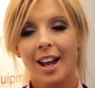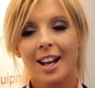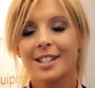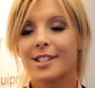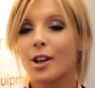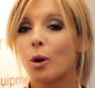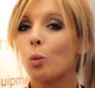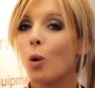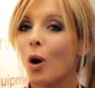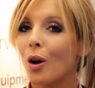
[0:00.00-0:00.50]

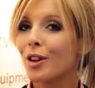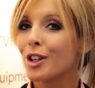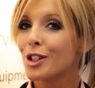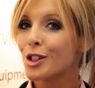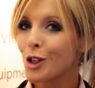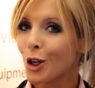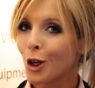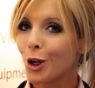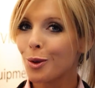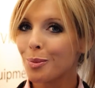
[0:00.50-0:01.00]
So, what are
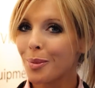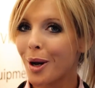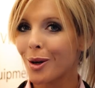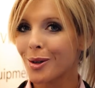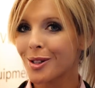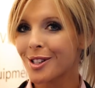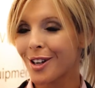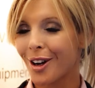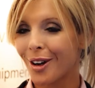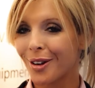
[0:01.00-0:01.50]
the two
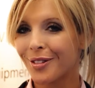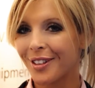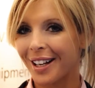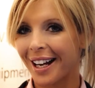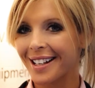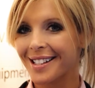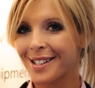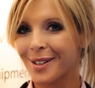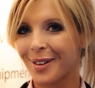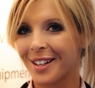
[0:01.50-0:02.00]
most often
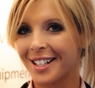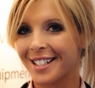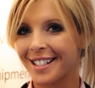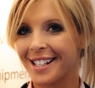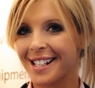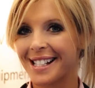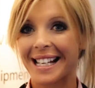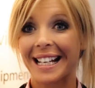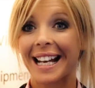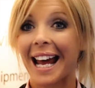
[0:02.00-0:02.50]
asked
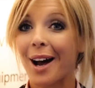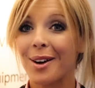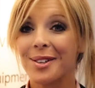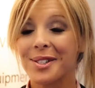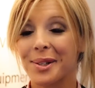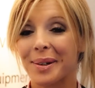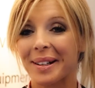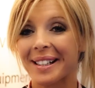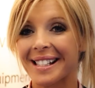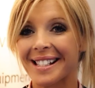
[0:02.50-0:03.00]
questions, and how
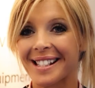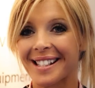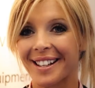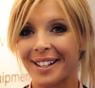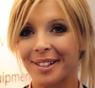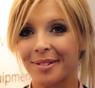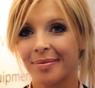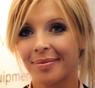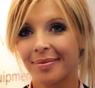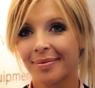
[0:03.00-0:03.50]
do you answer them?